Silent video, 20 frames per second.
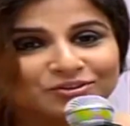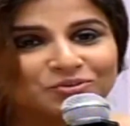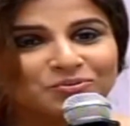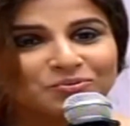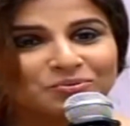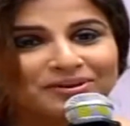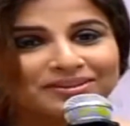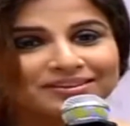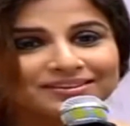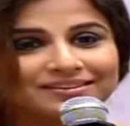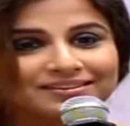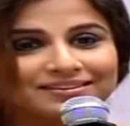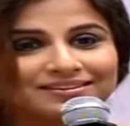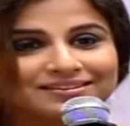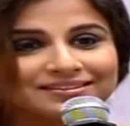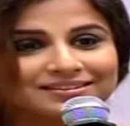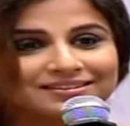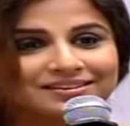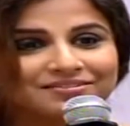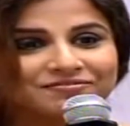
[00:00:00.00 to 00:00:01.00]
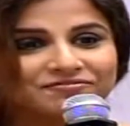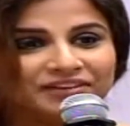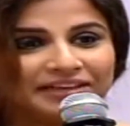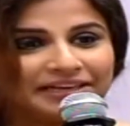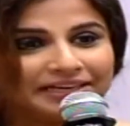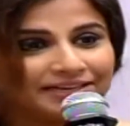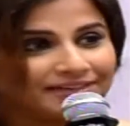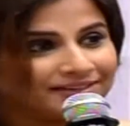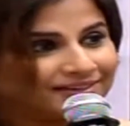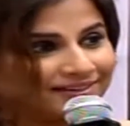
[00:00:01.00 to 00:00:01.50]
you know, when
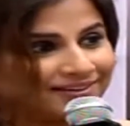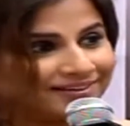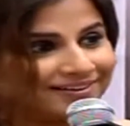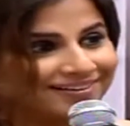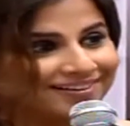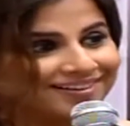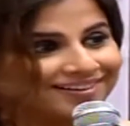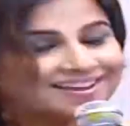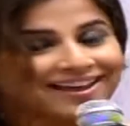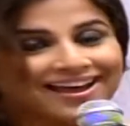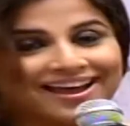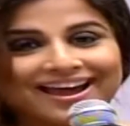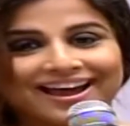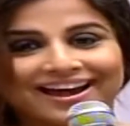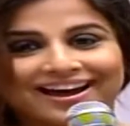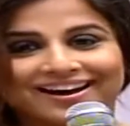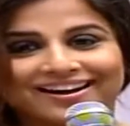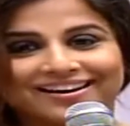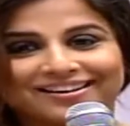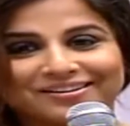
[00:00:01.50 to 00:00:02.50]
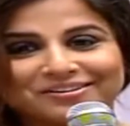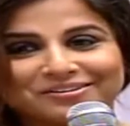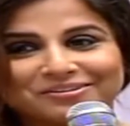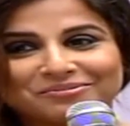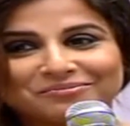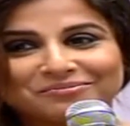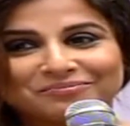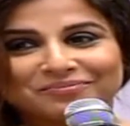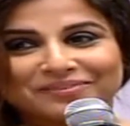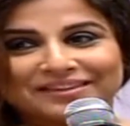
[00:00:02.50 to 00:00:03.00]
villain
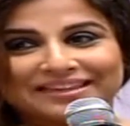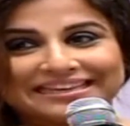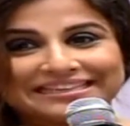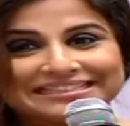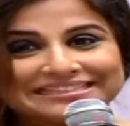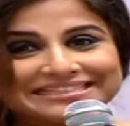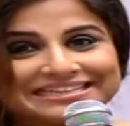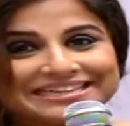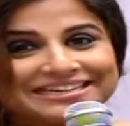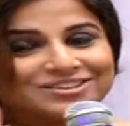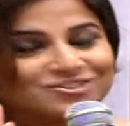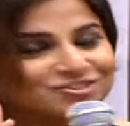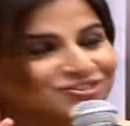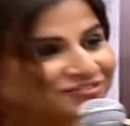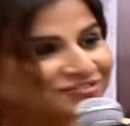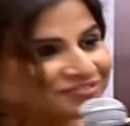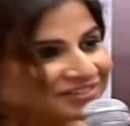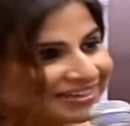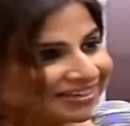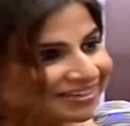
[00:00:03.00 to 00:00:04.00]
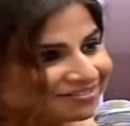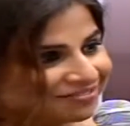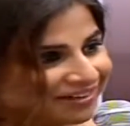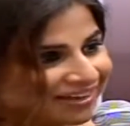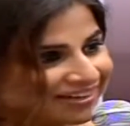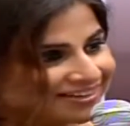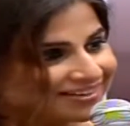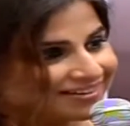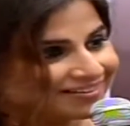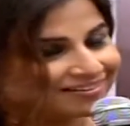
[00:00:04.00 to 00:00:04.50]
isn't revealed
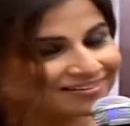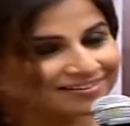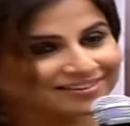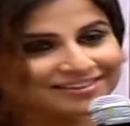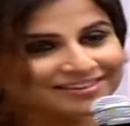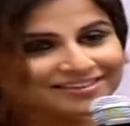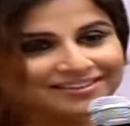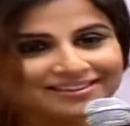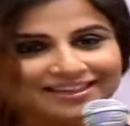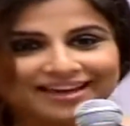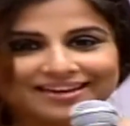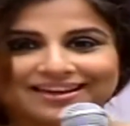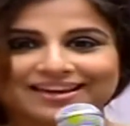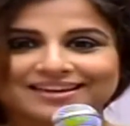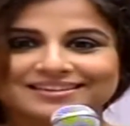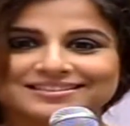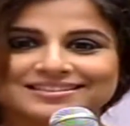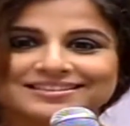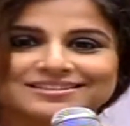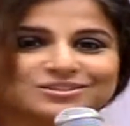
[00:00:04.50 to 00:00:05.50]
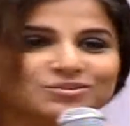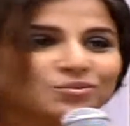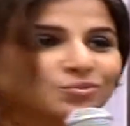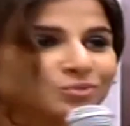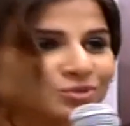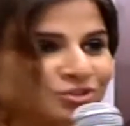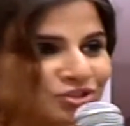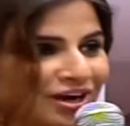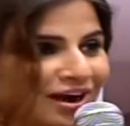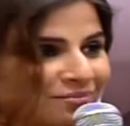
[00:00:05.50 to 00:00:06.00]
very early, it has its
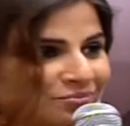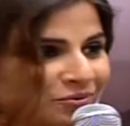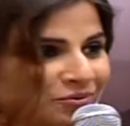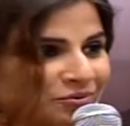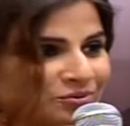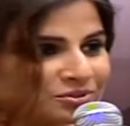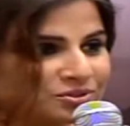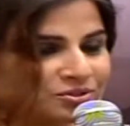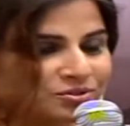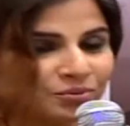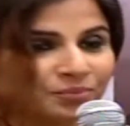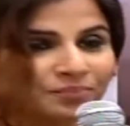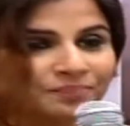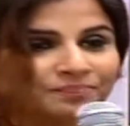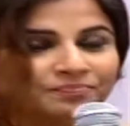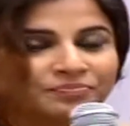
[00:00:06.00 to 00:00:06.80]
own charm also.